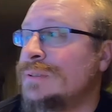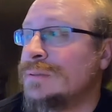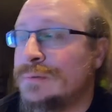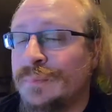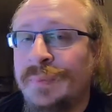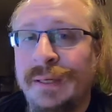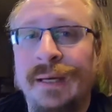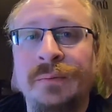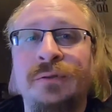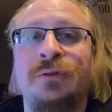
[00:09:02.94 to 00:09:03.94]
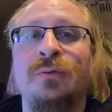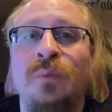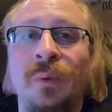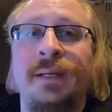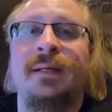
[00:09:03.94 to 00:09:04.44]
to be able to
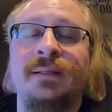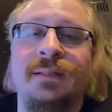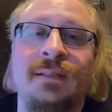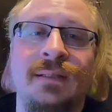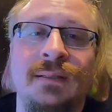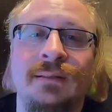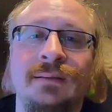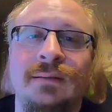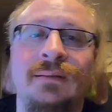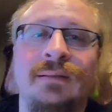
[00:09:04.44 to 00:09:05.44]
witness the